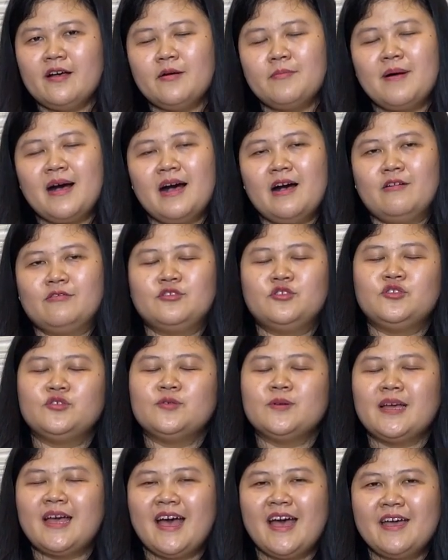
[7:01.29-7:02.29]
about two
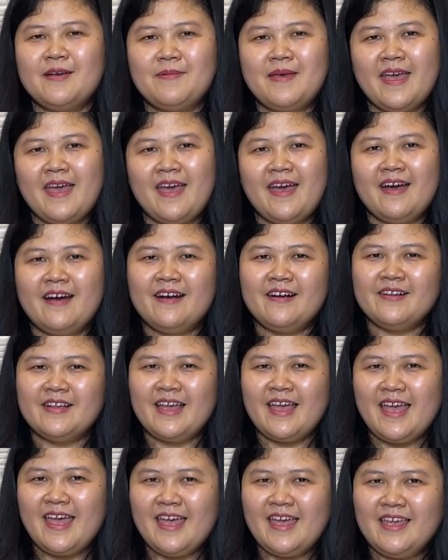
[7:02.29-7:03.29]
kind of hair?
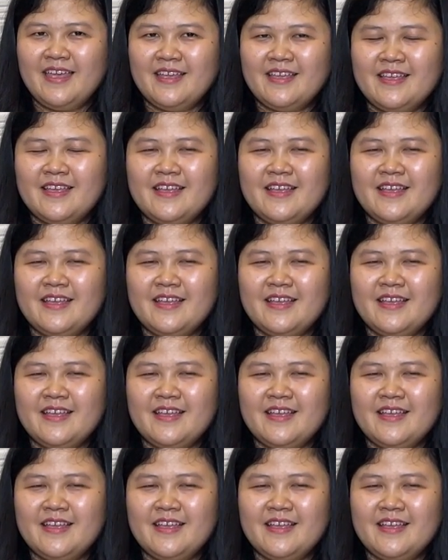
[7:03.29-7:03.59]
Okay.